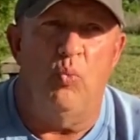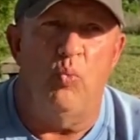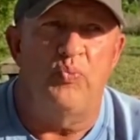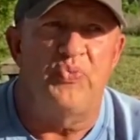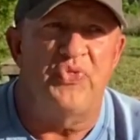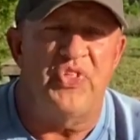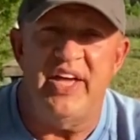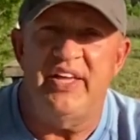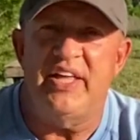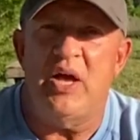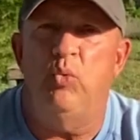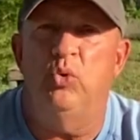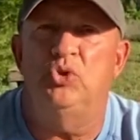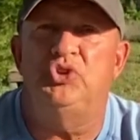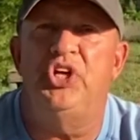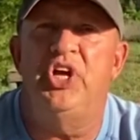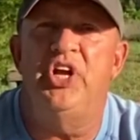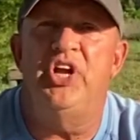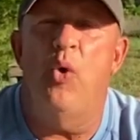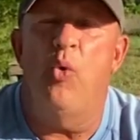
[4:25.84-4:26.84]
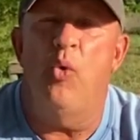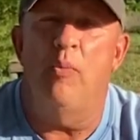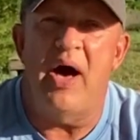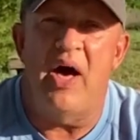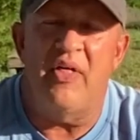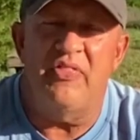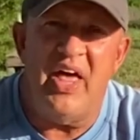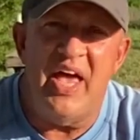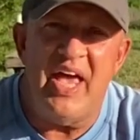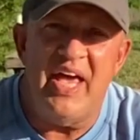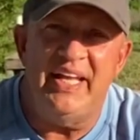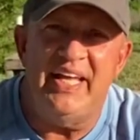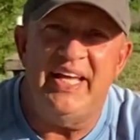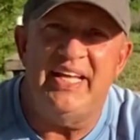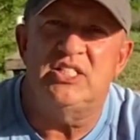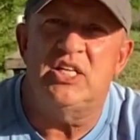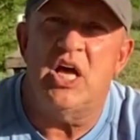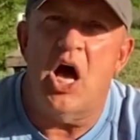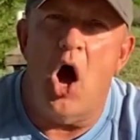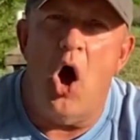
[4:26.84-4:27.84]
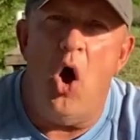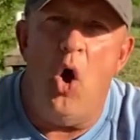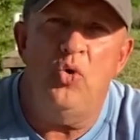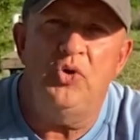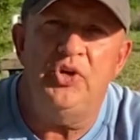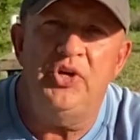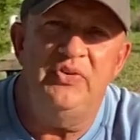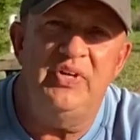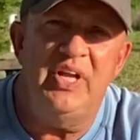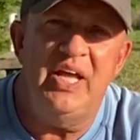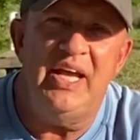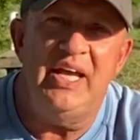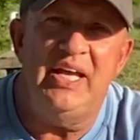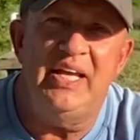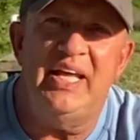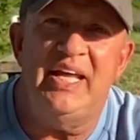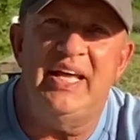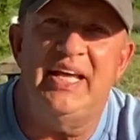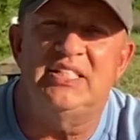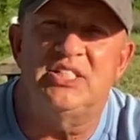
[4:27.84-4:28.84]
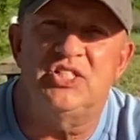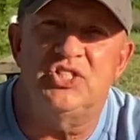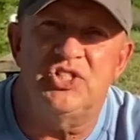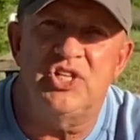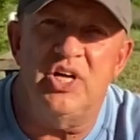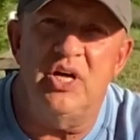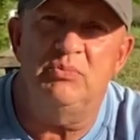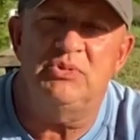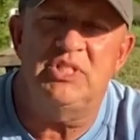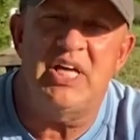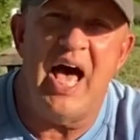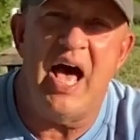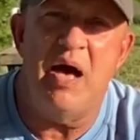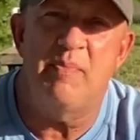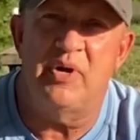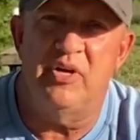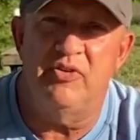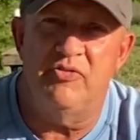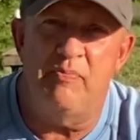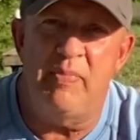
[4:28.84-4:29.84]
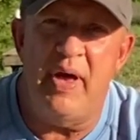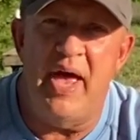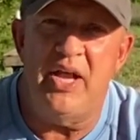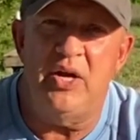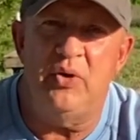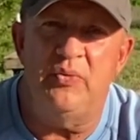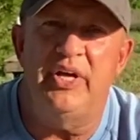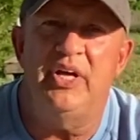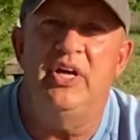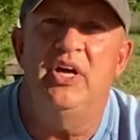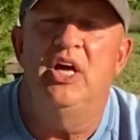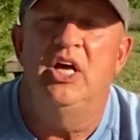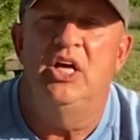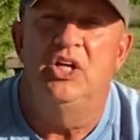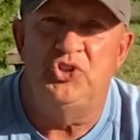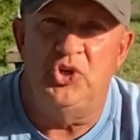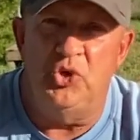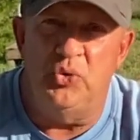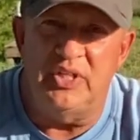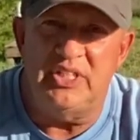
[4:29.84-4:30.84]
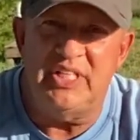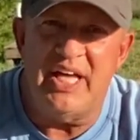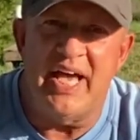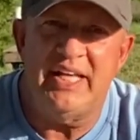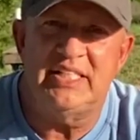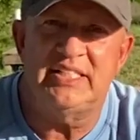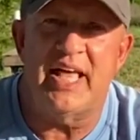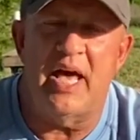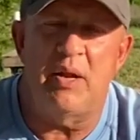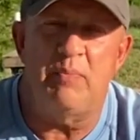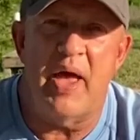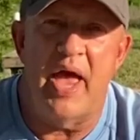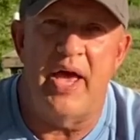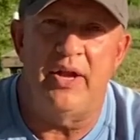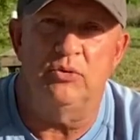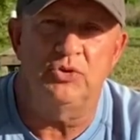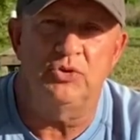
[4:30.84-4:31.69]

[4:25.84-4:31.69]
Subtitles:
thing I want you to know about that is all you need is some type of battery to attach that panel